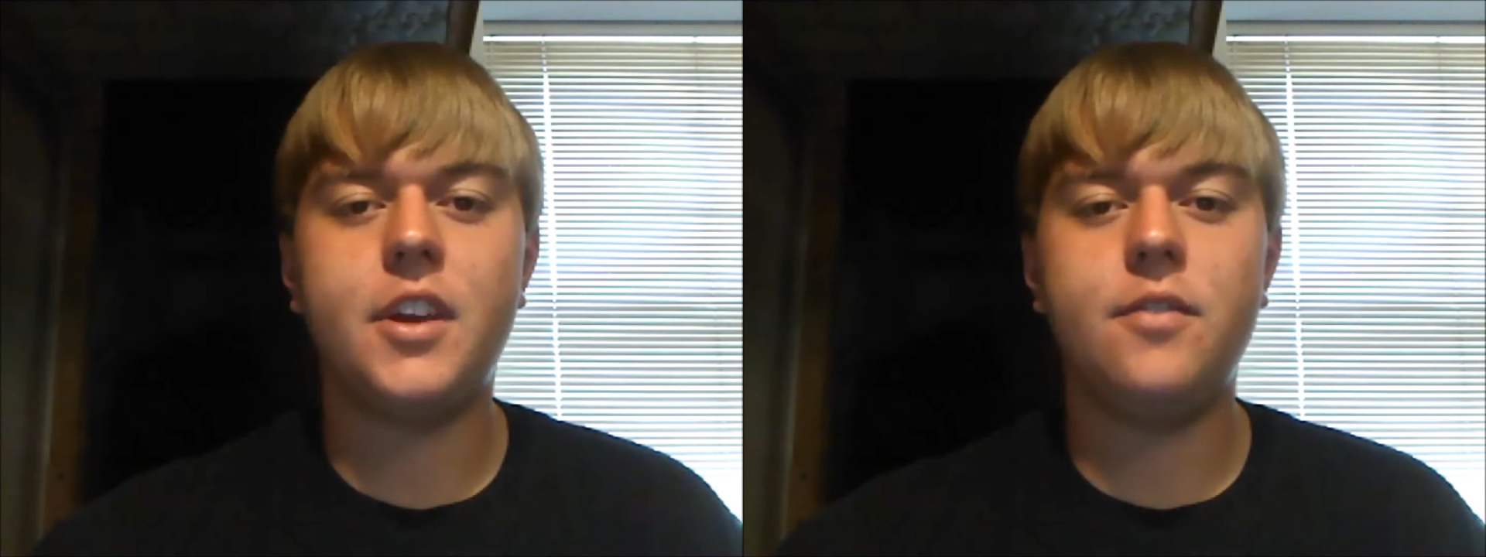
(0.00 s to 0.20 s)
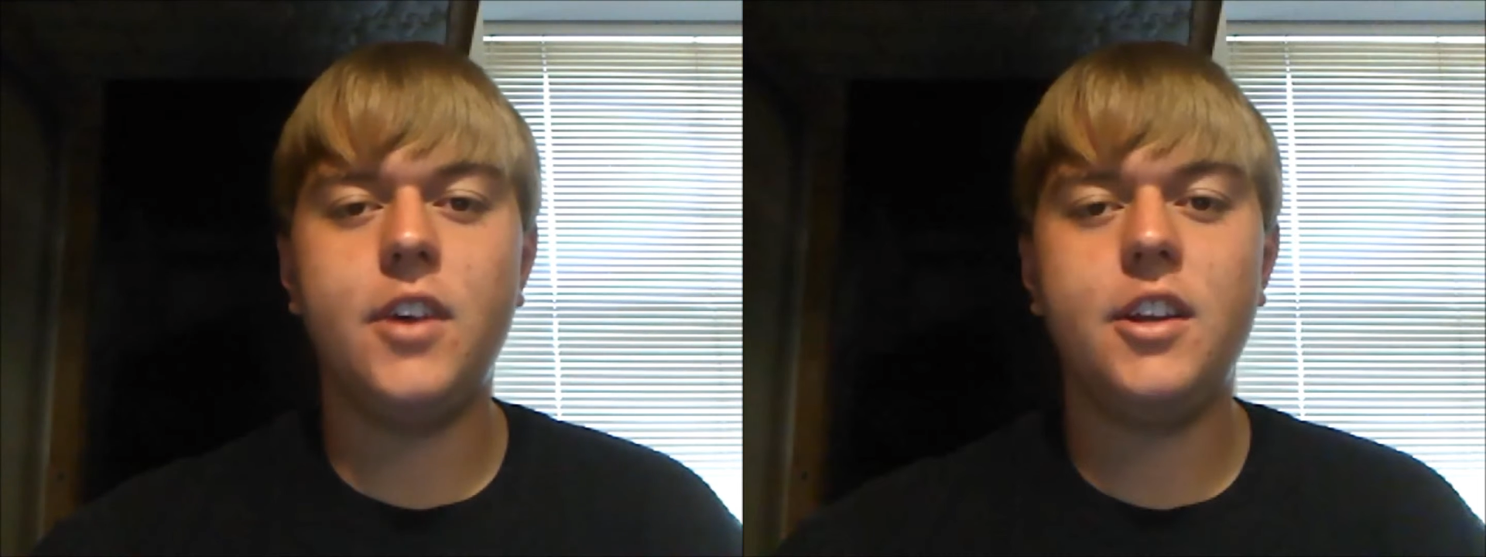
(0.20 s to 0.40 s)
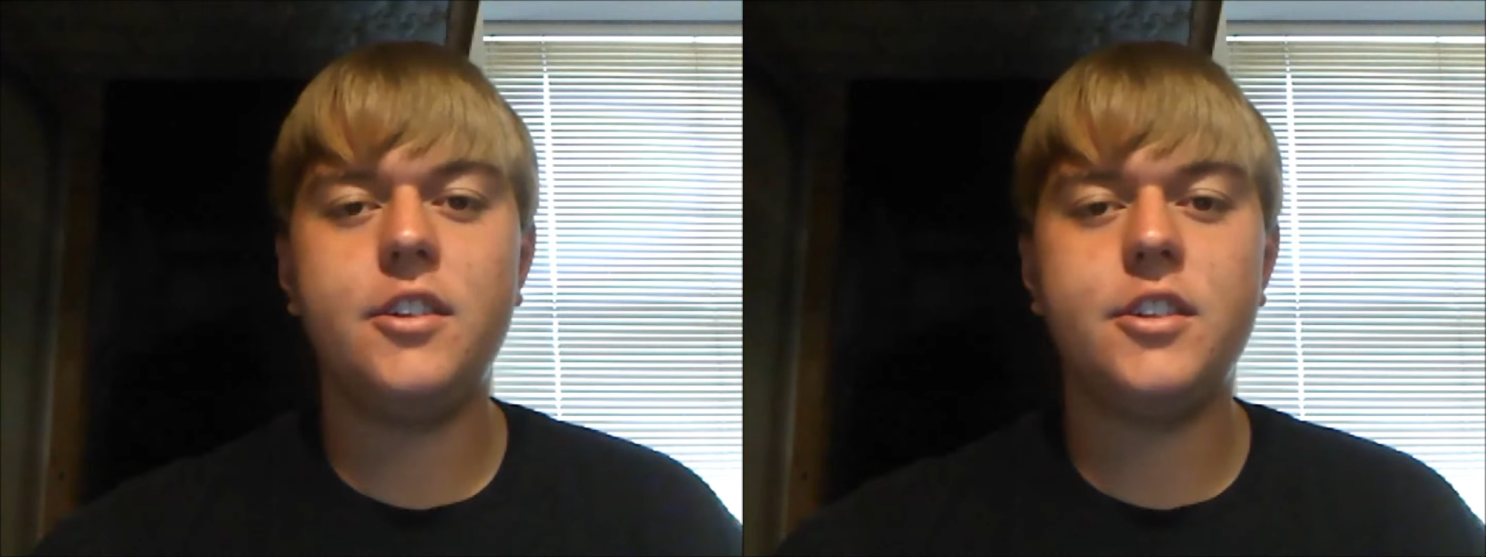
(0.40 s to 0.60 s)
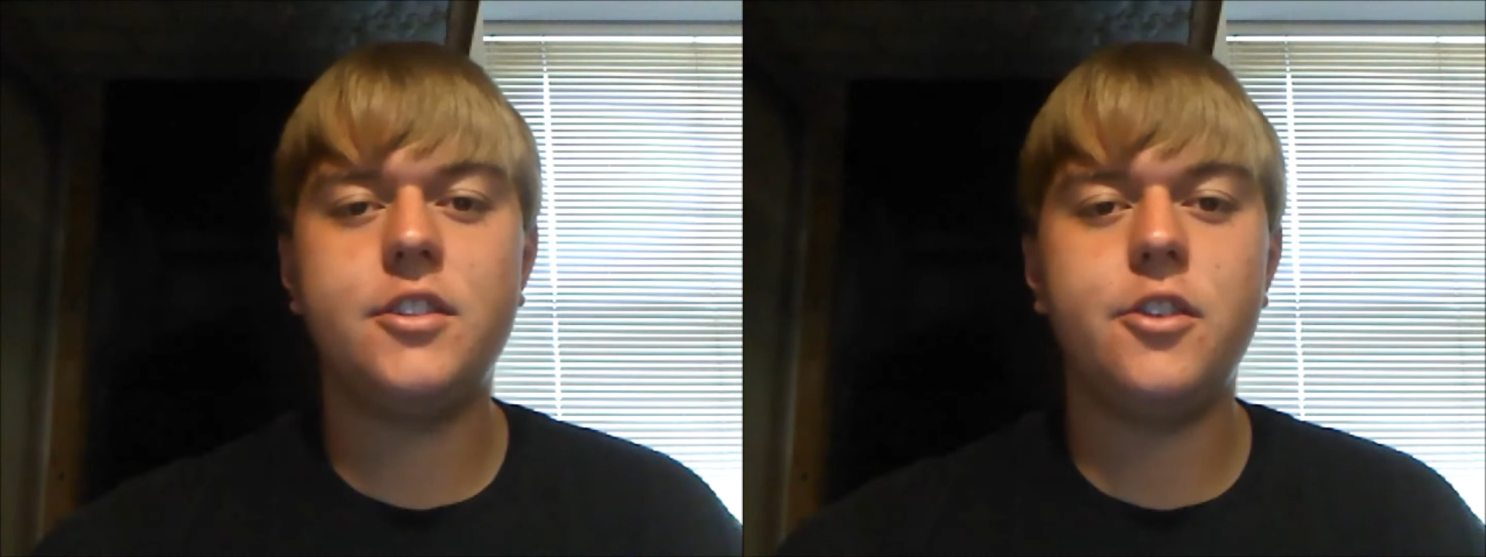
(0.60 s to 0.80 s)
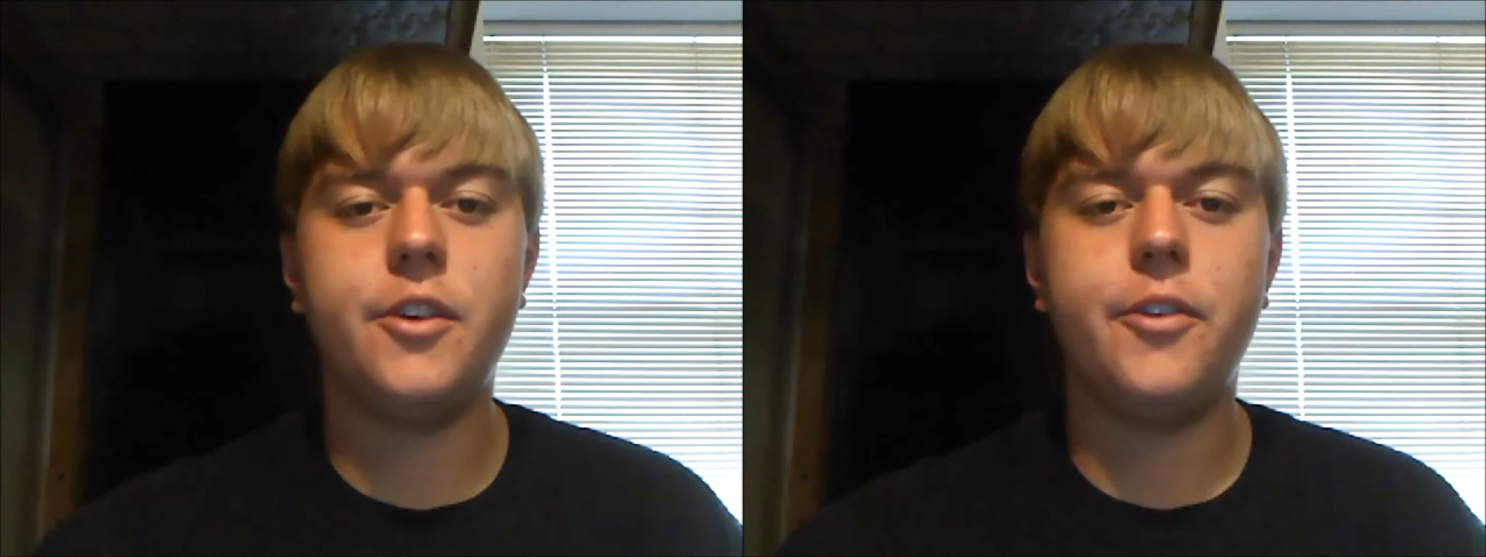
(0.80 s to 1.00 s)
Advantages
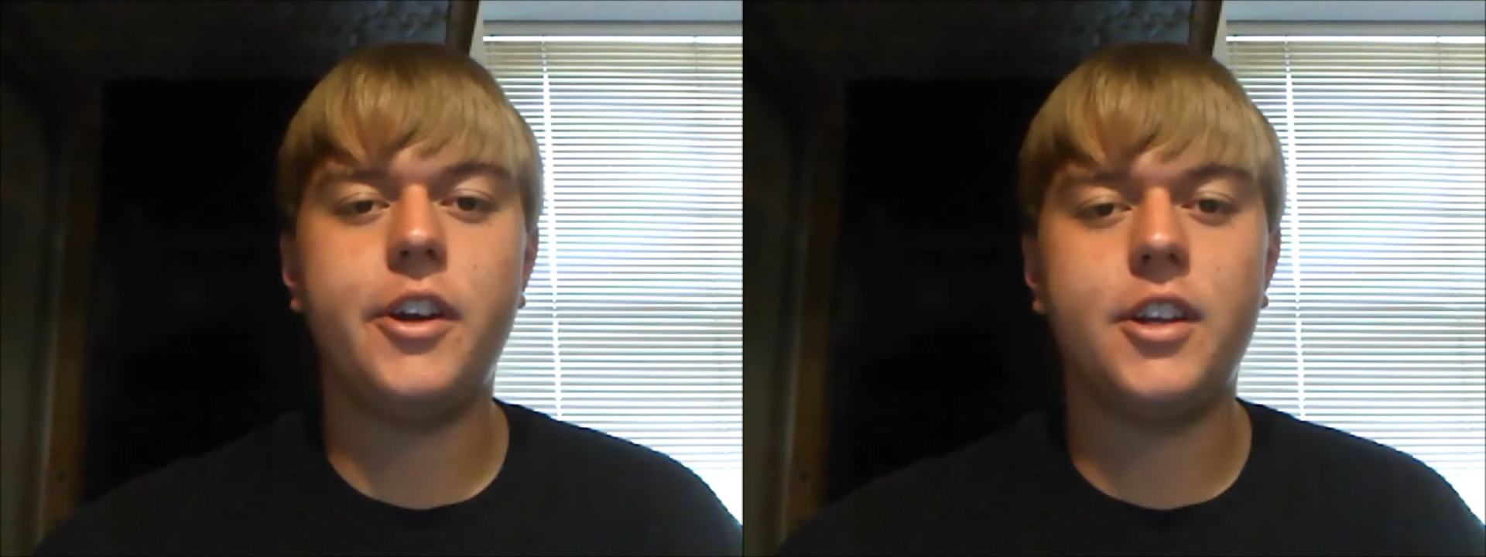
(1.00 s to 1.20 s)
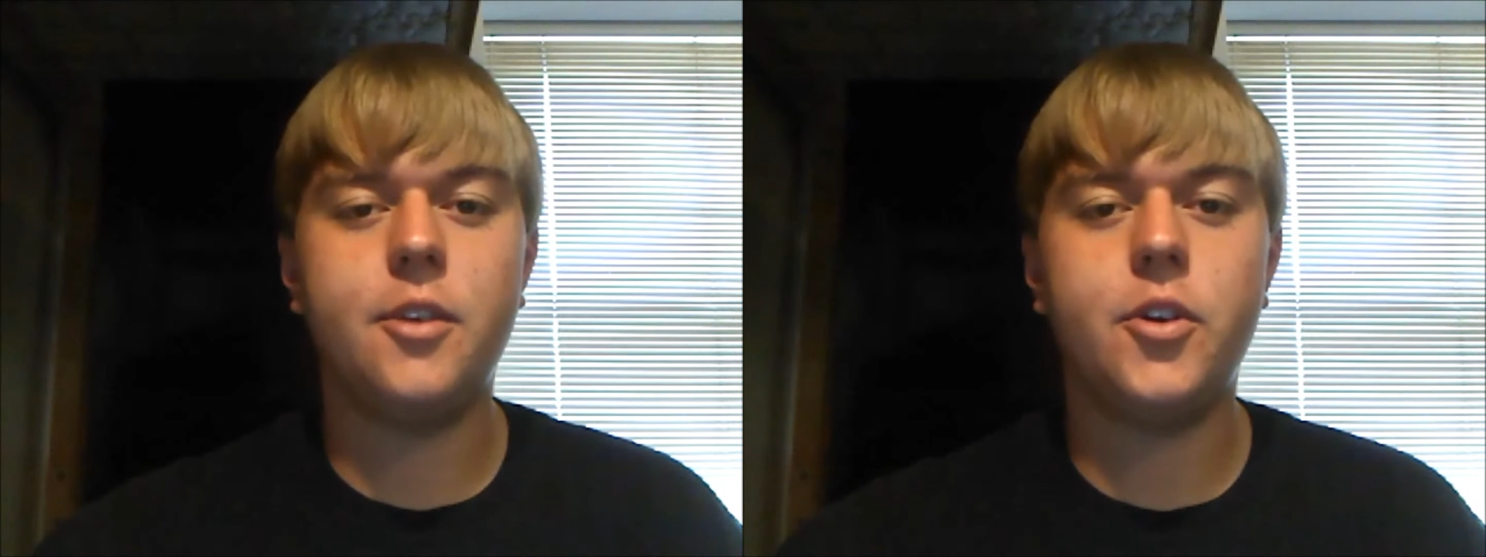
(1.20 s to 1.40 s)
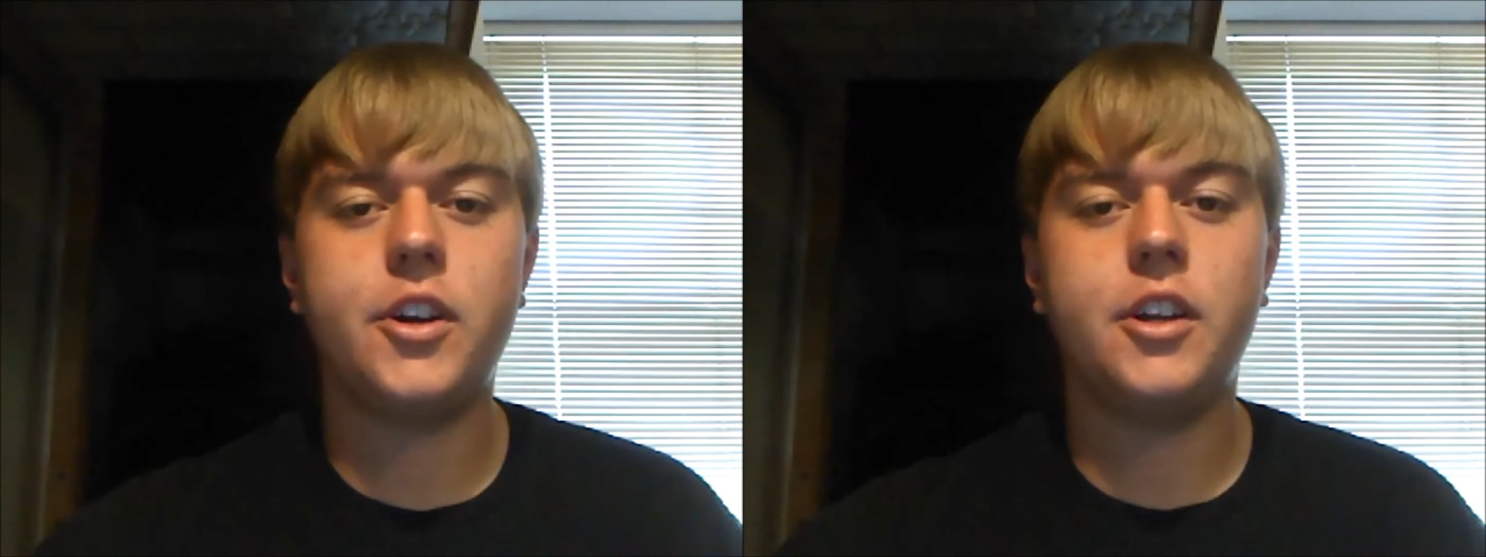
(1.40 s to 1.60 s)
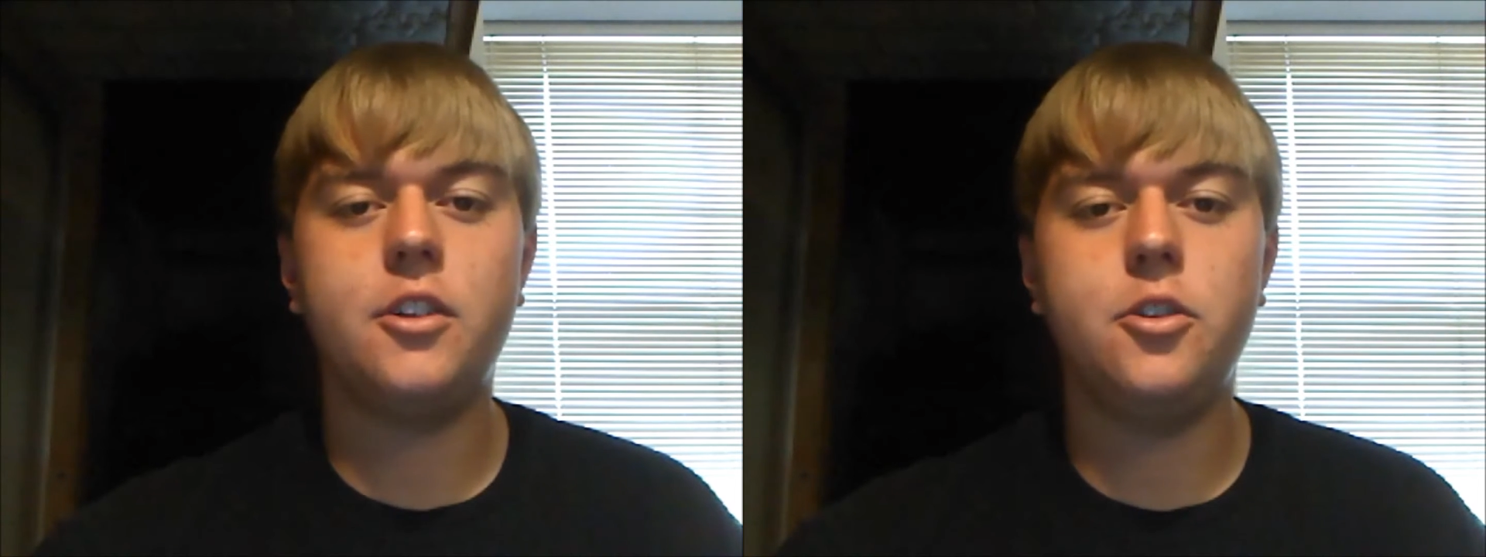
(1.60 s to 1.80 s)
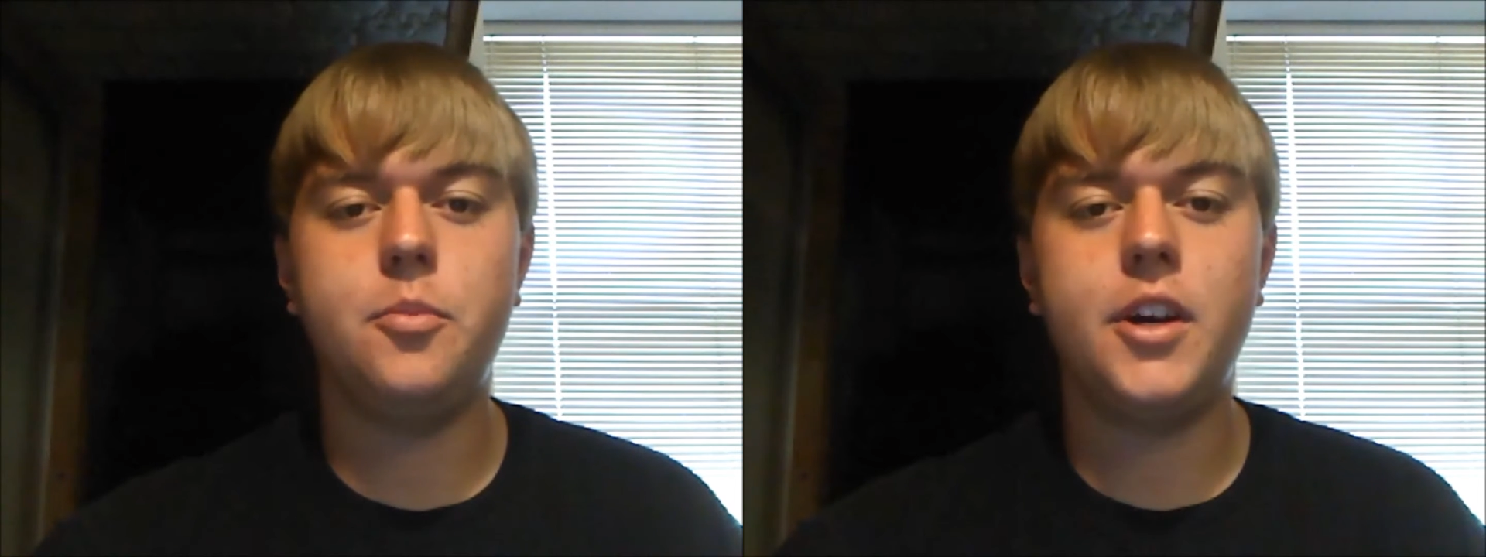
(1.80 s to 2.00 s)
to a ring network
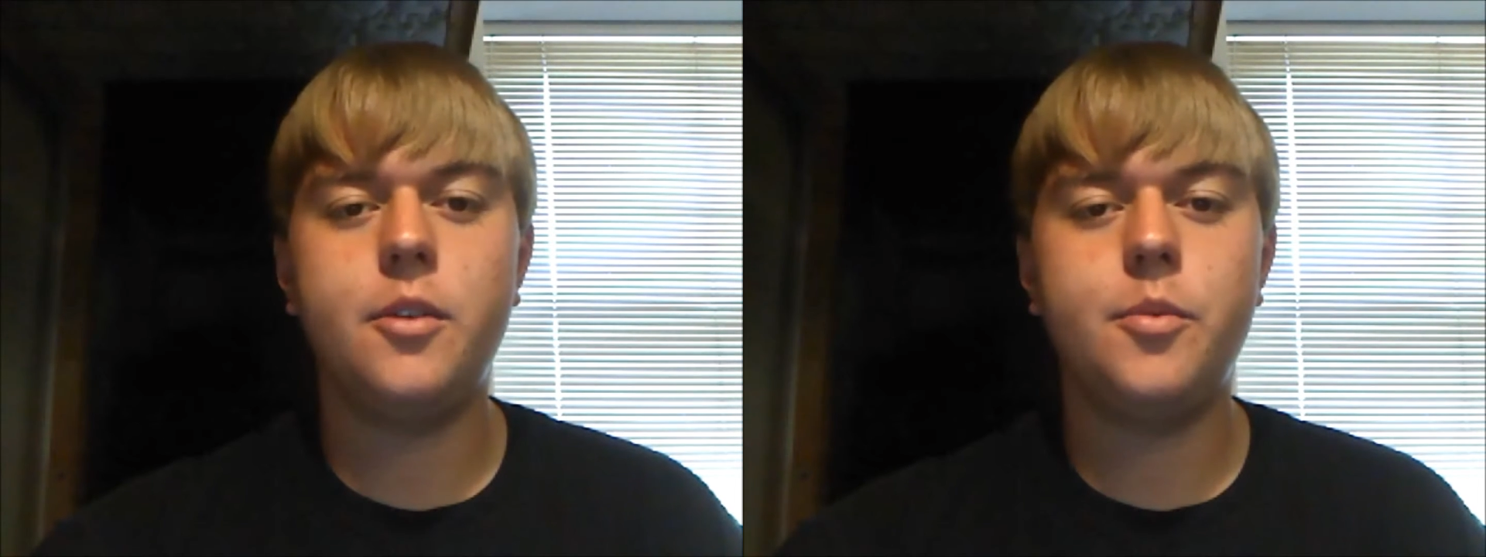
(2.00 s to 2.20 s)
include better